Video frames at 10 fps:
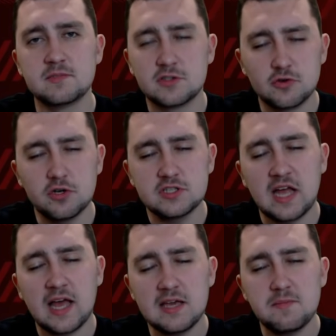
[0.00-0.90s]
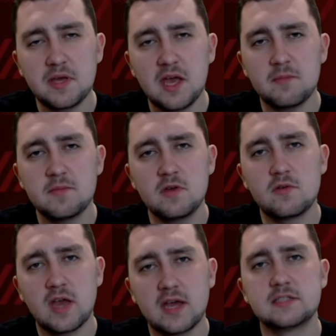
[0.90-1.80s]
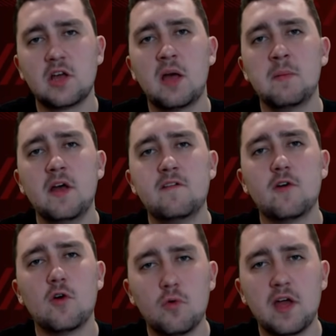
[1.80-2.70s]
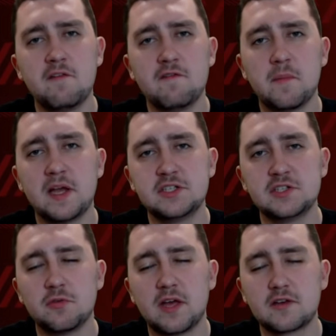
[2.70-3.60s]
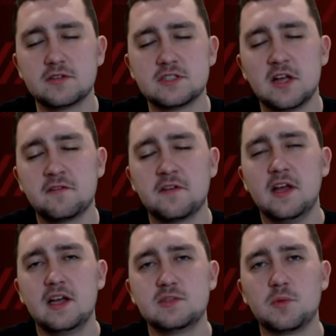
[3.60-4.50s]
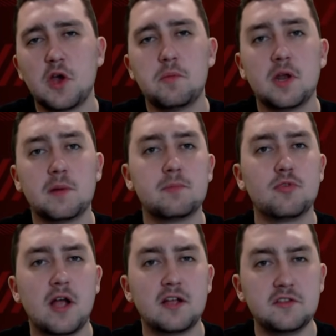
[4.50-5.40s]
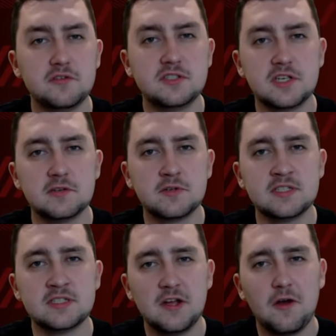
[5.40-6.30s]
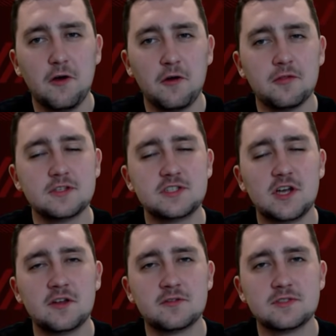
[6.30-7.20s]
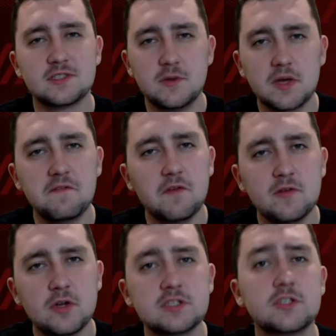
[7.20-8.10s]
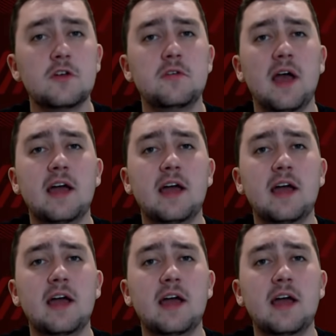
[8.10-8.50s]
So join us at 8 p.m. UK time for all that information, all that good stuff as we open up a brand new series on the channel. See you again very, very soon.